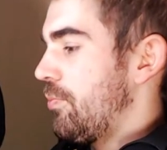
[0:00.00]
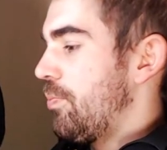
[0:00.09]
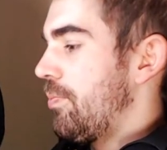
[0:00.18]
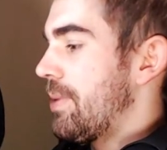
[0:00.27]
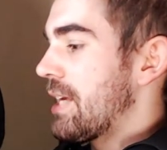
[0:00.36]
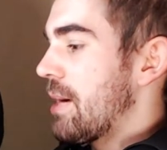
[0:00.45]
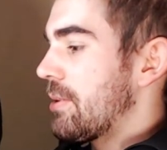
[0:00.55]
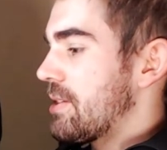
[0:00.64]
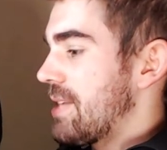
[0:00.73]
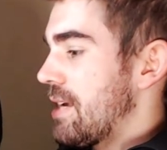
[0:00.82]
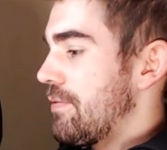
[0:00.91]
being able
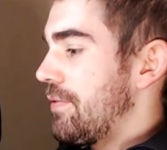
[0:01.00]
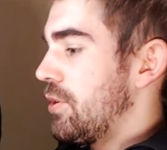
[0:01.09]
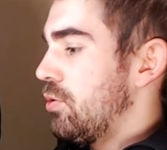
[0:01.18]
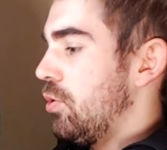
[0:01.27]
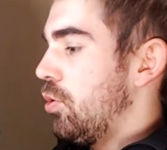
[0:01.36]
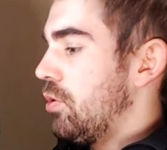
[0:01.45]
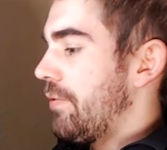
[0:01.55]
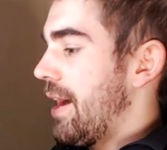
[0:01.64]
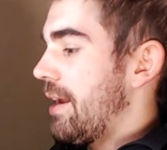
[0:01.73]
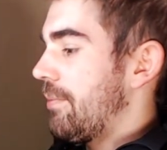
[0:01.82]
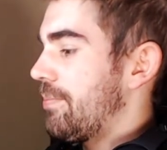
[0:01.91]
to save fuel, all of
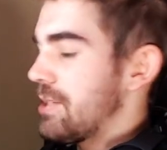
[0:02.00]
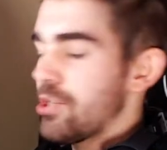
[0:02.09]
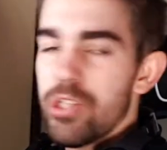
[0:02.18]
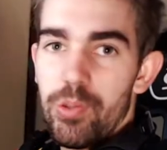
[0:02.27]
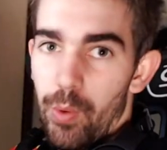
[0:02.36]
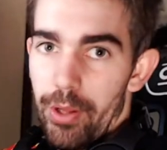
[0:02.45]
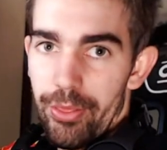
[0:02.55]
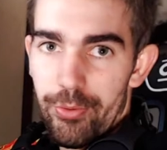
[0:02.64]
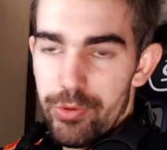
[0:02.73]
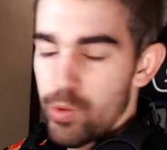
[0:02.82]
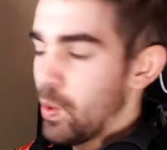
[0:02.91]
that, positions 1
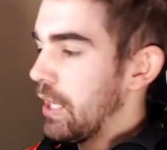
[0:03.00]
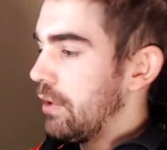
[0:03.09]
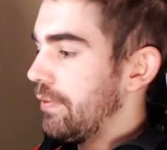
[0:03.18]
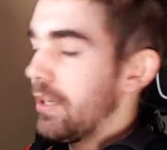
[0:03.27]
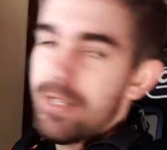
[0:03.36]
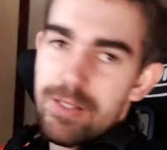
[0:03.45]
through 12,